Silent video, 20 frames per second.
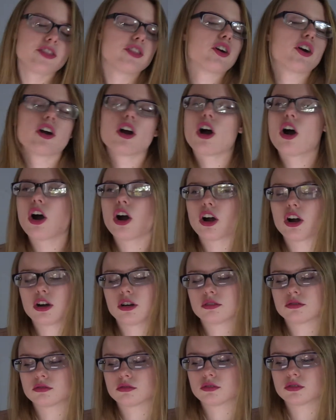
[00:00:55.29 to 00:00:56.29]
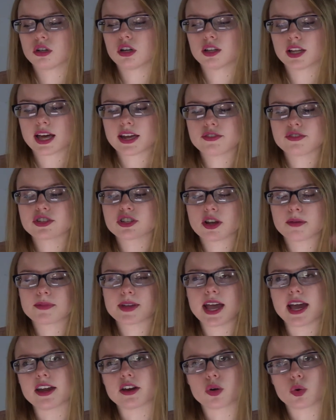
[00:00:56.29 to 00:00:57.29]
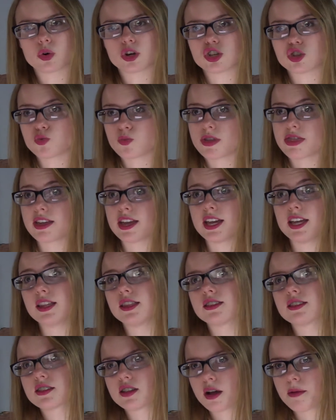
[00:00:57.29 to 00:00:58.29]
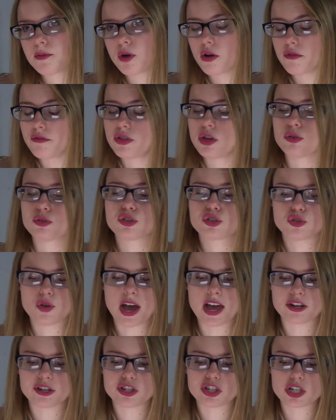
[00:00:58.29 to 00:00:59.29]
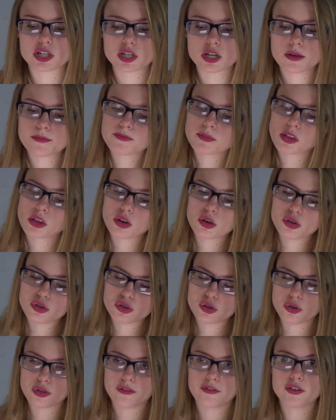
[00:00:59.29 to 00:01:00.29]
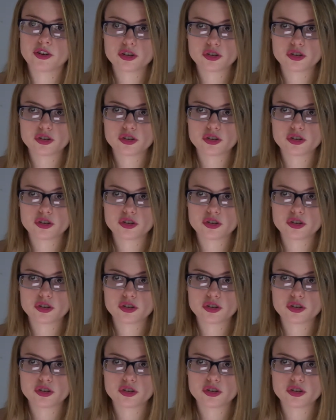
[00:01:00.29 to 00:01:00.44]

there are a lot of subcategories within some of those strategies. So the first